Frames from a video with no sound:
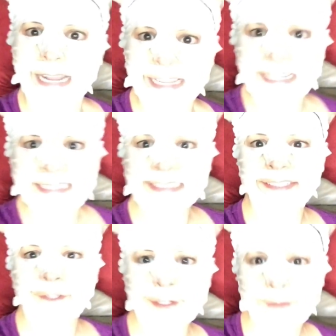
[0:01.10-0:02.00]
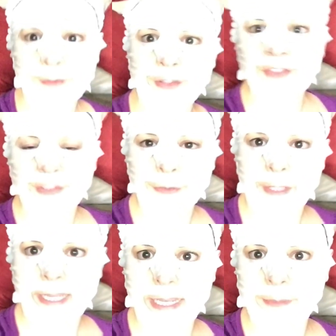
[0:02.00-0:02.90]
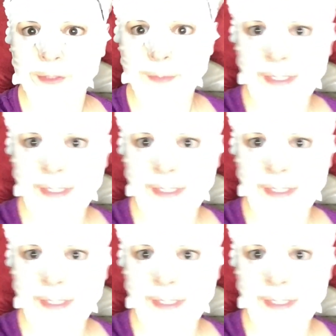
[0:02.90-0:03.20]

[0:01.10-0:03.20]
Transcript: Hi guys, sorry for the jittery camera.